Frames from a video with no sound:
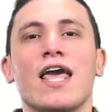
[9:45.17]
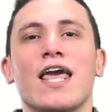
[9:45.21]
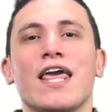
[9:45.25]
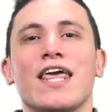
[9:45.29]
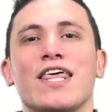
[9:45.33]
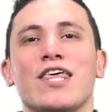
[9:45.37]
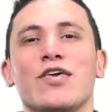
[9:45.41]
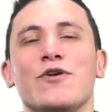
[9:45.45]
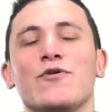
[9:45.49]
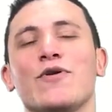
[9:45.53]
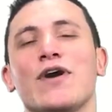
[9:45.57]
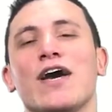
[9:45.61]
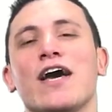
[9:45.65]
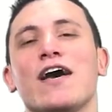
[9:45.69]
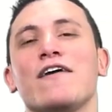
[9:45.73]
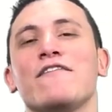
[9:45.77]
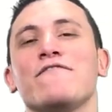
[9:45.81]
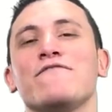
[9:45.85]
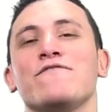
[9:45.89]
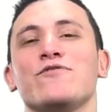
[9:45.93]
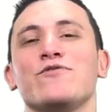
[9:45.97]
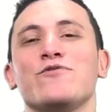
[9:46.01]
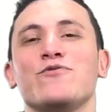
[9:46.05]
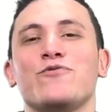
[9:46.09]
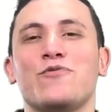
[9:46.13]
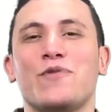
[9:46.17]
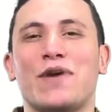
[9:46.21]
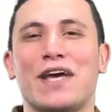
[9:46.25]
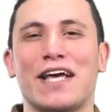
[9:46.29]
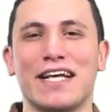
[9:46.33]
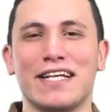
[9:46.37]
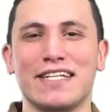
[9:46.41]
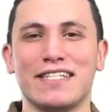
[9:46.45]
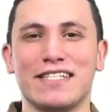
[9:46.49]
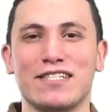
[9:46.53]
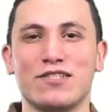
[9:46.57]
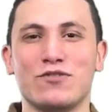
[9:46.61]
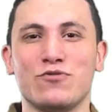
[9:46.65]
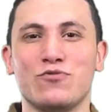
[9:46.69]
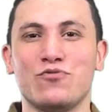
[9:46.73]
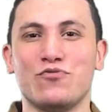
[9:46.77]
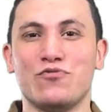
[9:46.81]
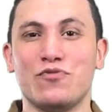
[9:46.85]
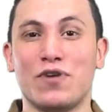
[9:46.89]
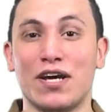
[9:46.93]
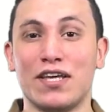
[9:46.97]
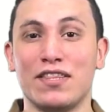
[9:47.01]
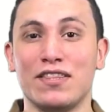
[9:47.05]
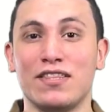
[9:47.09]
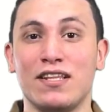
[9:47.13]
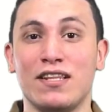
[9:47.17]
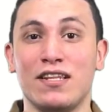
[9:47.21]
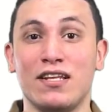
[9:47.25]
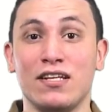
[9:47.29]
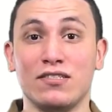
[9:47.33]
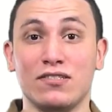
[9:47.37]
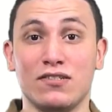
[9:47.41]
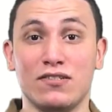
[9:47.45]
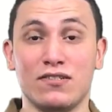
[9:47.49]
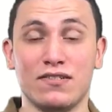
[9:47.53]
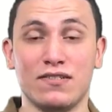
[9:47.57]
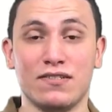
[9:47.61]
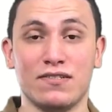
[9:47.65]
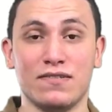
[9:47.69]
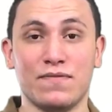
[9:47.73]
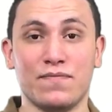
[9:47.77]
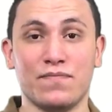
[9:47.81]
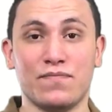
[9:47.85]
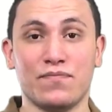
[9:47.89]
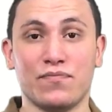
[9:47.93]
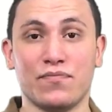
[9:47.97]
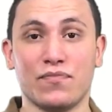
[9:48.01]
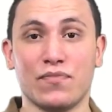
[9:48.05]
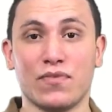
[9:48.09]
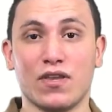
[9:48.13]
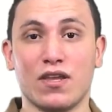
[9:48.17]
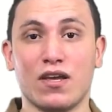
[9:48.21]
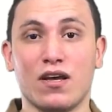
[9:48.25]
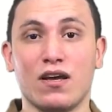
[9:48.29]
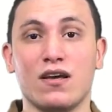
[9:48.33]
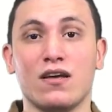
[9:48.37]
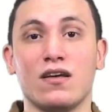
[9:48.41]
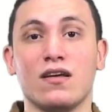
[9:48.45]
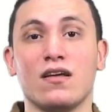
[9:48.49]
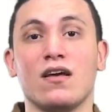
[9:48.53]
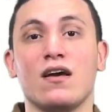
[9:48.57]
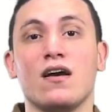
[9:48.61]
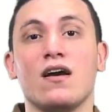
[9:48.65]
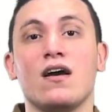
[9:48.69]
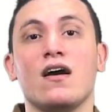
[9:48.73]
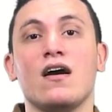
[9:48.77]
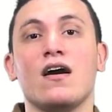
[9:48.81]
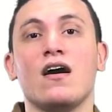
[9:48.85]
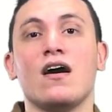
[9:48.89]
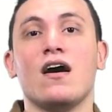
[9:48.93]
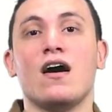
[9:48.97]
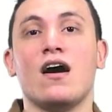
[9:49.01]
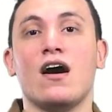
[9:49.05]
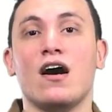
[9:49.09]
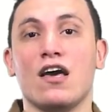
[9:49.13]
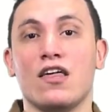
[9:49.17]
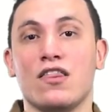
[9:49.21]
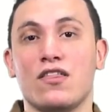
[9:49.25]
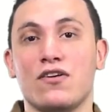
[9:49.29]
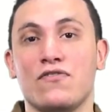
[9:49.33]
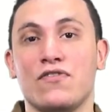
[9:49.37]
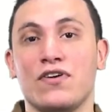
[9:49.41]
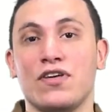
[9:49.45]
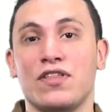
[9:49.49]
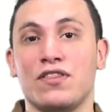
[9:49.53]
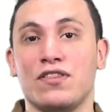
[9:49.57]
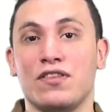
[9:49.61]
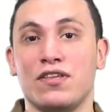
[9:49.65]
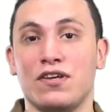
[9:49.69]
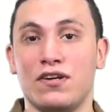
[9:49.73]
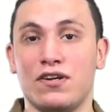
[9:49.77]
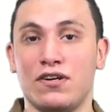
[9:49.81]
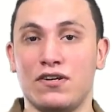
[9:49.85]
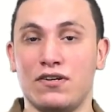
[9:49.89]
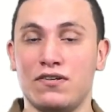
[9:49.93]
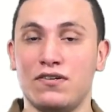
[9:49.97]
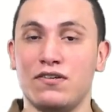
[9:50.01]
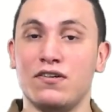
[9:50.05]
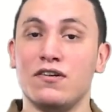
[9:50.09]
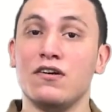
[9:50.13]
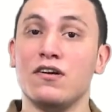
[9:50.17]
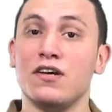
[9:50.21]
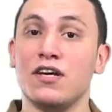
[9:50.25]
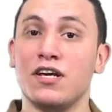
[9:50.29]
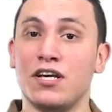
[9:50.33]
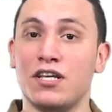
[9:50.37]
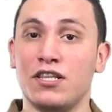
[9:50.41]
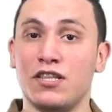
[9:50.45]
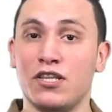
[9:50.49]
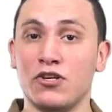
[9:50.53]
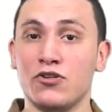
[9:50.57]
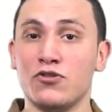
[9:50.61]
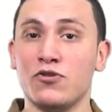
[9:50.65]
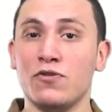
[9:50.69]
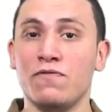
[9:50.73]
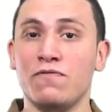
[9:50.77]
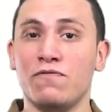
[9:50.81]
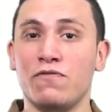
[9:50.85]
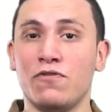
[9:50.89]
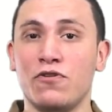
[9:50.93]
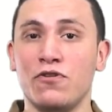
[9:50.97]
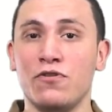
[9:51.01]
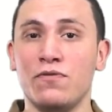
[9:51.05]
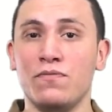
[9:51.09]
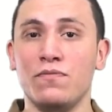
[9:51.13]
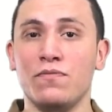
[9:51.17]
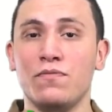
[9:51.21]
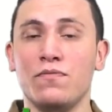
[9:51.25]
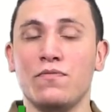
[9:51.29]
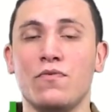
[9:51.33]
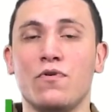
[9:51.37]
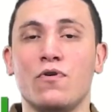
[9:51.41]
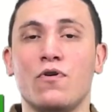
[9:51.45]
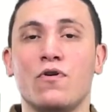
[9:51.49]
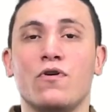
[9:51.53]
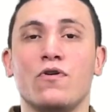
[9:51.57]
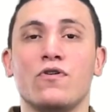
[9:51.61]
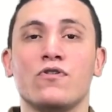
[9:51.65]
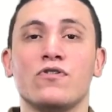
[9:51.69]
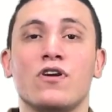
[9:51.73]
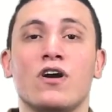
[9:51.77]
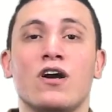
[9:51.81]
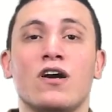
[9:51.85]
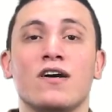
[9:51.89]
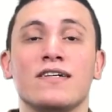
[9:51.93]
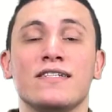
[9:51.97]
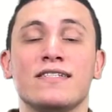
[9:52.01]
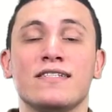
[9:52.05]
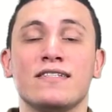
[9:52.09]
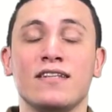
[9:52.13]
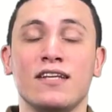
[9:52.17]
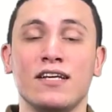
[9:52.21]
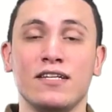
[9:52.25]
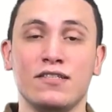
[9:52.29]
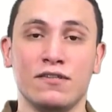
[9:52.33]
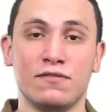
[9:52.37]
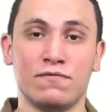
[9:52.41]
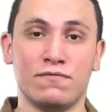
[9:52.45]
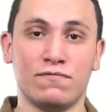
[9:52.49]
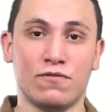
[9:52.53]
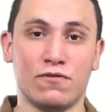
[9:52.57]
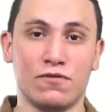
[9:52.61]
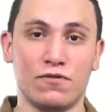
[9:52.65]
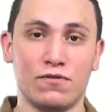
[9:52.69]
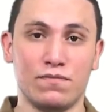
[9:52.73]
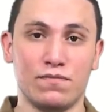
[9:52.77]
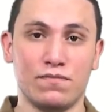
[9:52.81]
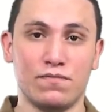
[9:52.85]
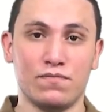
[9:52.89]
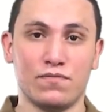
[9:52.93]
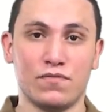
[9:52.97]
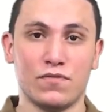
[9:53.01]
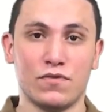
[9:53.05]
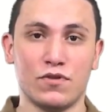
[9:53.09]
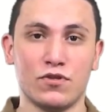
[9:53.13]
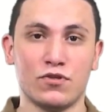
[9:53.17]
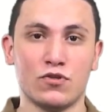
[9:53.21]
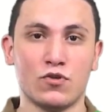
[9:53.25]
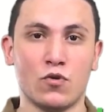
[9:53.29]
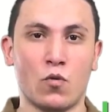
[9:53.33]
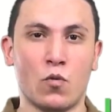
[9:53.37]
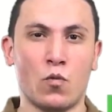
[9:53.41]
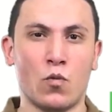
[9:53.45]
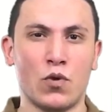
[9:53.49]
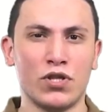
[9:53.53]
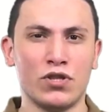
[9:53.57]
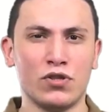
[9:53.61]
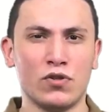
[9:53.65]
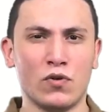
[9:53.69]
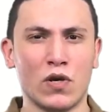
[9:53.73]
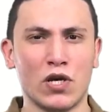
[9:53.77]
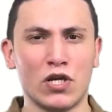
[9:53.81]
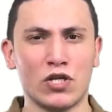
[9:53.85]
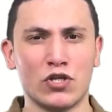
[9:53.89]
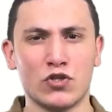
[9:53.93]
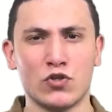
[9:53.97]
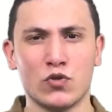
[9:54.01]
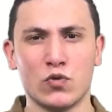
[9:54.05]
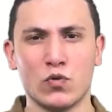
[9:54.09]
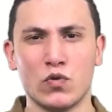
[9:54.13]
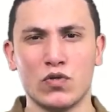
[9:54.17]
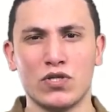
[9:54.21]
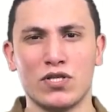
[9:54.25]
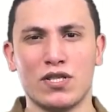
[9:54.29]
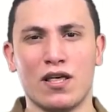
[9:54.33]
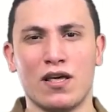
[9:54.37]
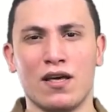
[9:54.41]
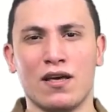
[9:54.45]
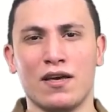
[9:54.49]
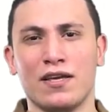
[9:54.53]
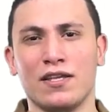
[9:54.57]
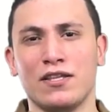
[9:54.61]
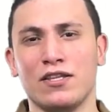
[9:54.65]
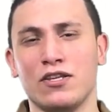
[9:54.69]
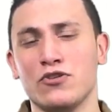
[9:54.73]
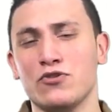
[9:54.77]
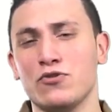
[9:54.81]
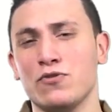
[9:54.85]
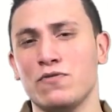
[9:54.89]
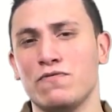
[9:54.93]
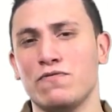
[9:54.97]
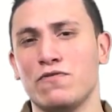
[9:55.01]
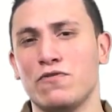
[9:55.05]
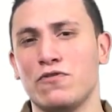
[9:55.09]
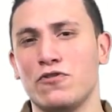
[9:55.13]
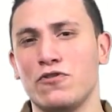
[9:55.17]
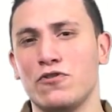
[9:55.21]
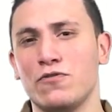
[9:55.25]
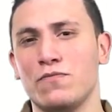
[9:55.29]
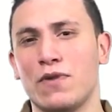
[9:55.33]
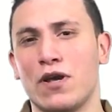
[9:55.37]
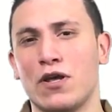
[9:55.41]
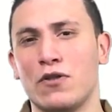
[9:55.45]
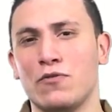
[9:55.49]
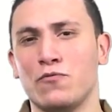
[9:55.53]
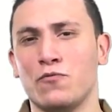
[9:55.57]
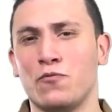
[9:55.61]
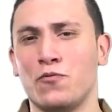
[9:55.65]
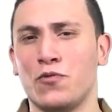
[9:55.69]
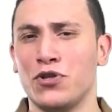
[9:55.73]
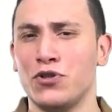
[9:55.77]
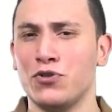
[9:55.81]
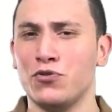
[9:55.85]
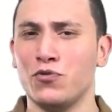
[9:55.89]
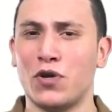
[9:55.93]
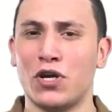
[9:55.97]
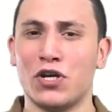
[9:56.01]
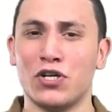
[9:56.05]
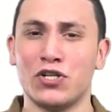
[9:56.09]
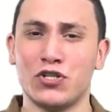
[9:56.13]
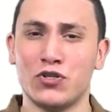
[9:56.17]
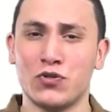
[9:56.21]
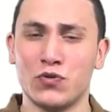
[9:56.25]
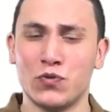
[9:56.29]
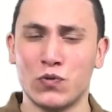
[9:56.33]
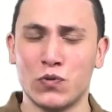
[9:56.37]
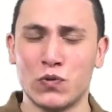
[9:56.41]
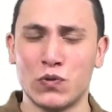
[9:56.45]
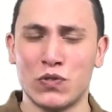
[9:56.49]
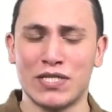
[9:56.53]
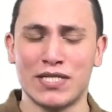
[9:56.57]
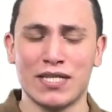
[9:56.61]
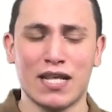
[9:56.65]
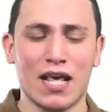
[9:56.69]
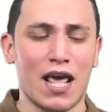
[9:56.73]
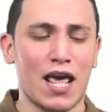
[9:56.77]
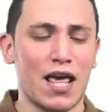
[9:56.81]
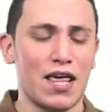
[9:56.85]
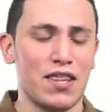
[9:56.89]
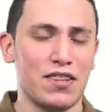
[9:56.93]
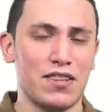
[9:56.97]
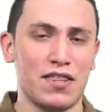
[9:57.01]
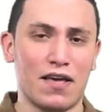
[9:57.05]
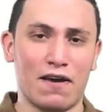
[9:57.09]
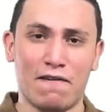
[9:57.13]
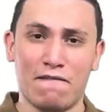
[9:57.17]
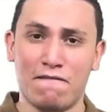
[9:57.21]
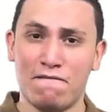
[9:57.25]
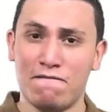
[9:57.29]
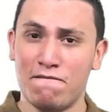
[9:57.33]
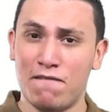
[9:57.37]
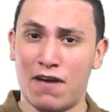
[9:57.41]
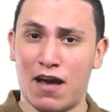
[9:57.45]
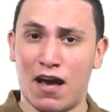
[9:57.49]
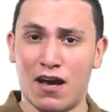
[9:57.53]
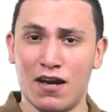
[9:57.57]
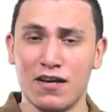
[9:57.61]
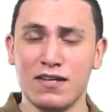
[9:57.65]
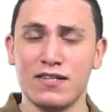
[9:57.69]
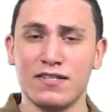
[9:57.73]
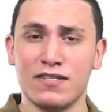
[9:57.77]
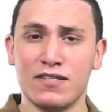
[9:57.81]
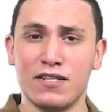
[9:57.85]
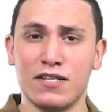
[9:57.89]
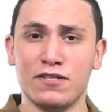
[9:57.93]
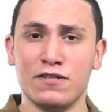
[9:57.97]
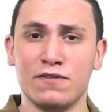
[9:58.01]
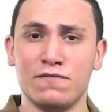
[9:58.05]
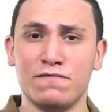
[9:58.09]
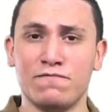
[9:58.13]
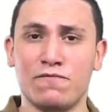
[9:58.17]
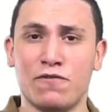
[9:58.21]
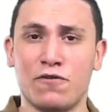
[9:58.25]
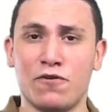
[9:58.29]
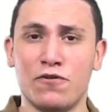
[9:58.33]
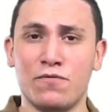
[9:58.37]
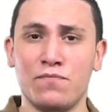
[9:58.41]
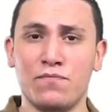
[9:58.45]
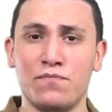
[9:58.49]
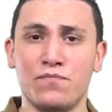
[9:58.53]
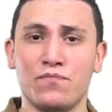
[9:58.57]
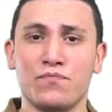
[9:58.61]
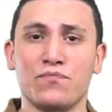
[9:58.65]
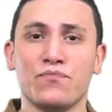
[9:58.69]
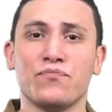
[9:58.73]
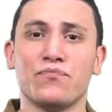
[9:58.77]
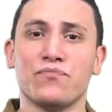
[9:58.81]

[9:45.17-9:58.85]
You have 2 ways to write the letters, either in their initial form or isolated form. So when do I choose the initial form and when do I choose the isolated form?